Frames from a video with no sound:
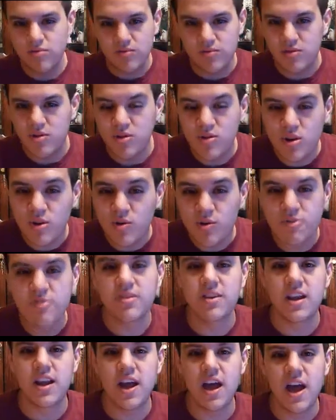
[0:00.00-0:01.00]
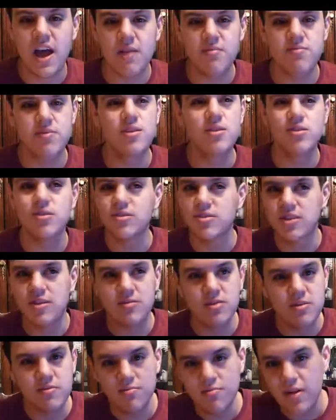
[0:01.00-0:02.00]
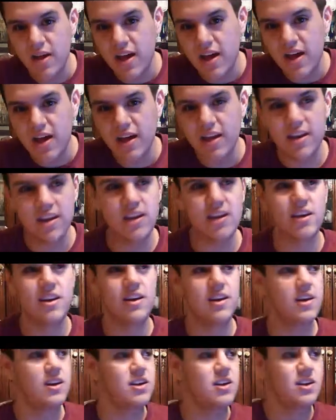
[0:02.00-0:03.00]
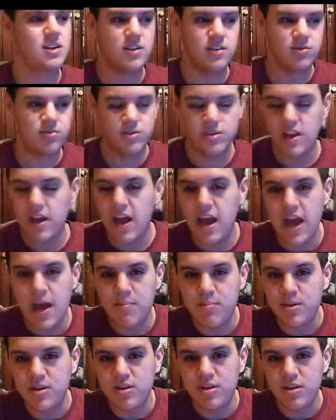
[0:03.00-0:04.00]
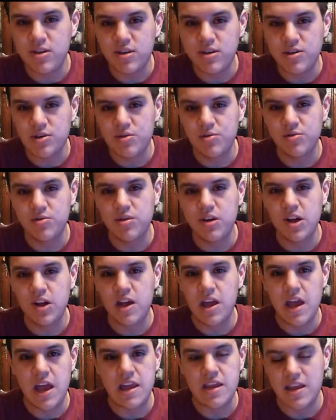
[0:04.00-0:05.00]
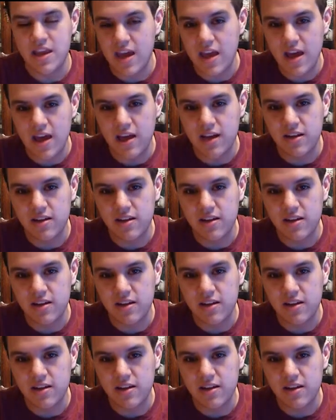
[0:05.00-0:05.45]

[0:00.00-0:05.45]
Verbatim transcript: You know what was gonna happen. You know something bad was gonna happen to you, and yeah."